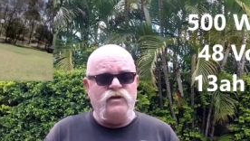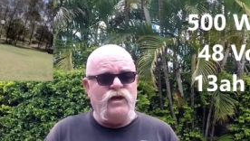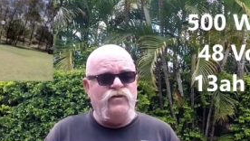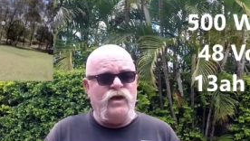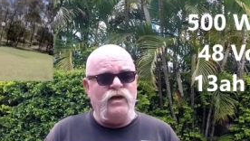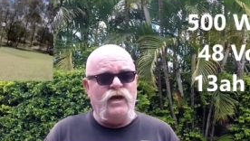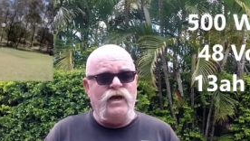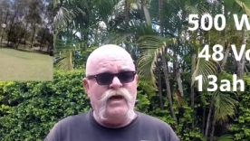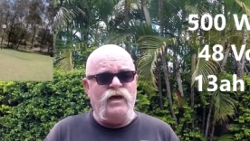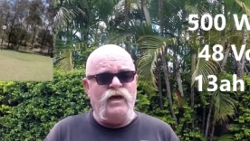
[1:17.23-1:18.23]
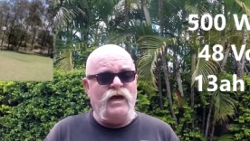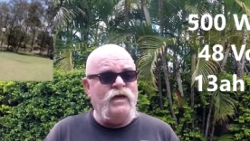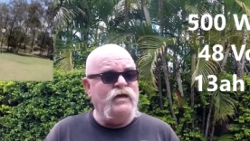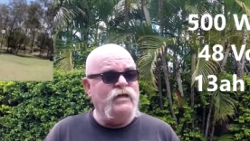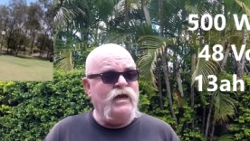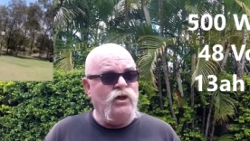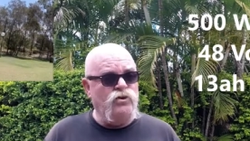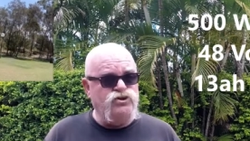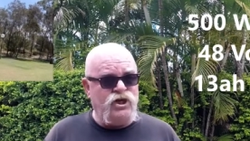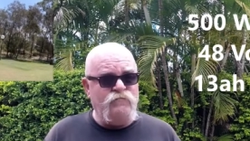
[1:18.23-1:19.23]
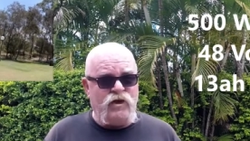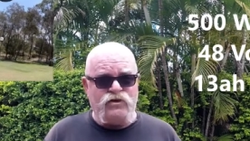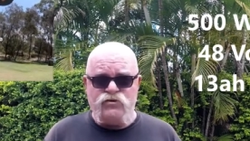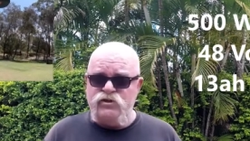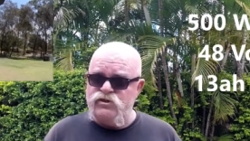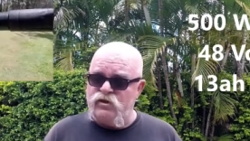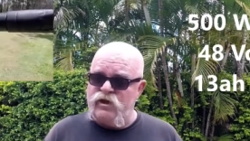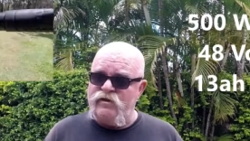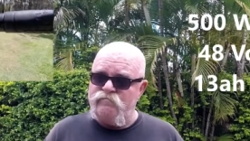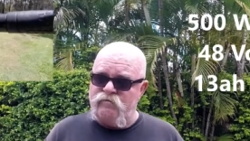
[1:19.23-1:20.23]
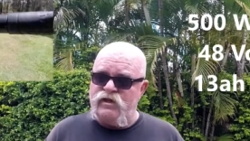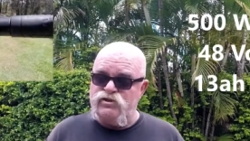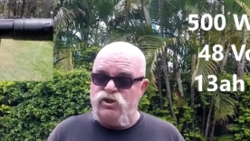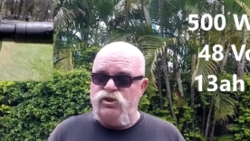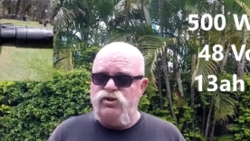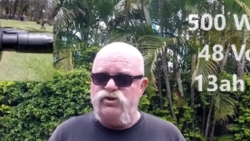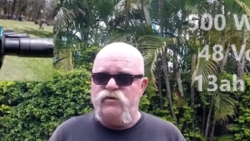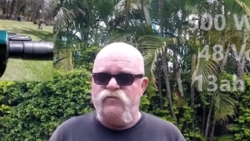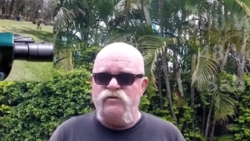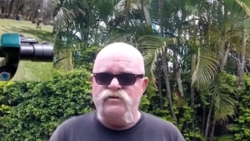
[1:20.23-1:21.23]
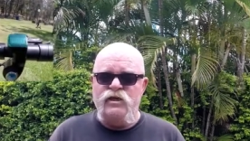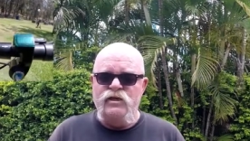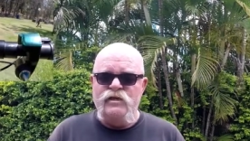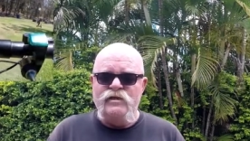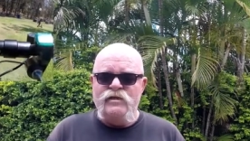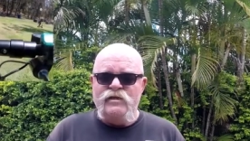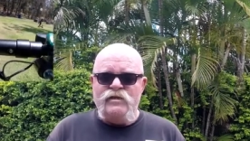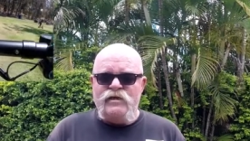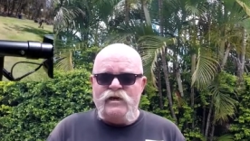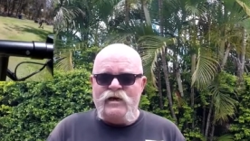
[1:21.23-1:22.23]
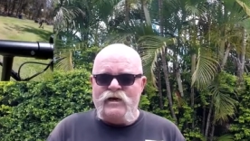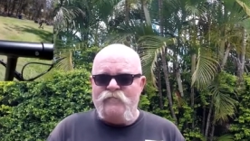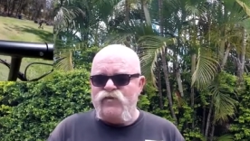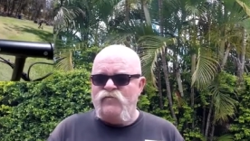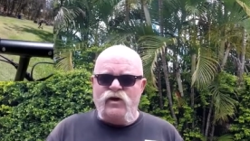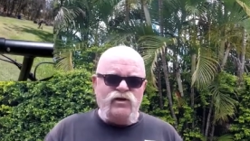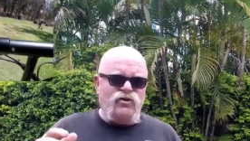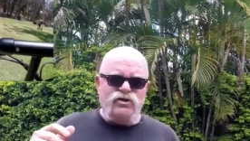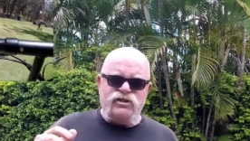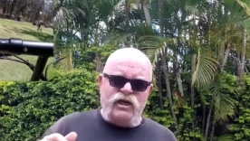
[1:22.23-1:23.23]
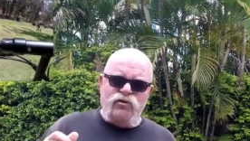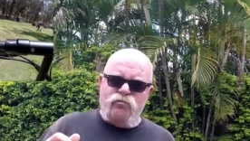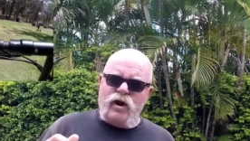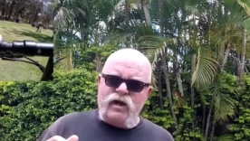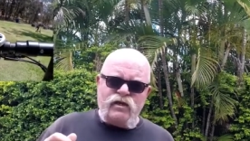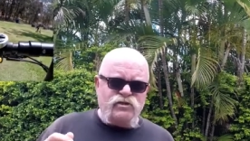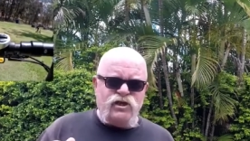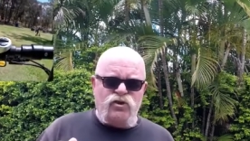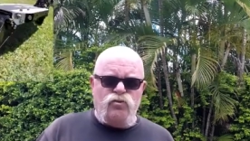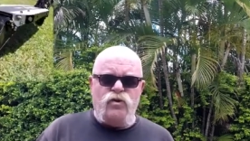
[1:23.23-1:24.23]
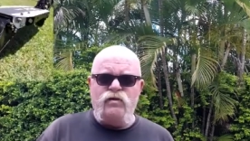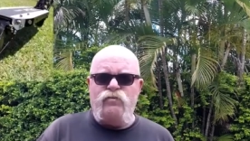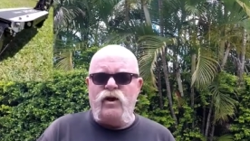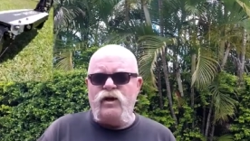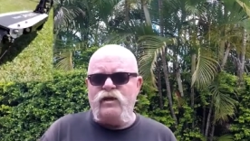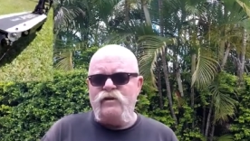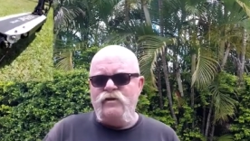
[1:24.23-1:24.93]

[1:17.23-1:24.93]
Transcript: Now, they are a LG battery, so that makes a huge difference. They've only got a single brake, a single rear brake.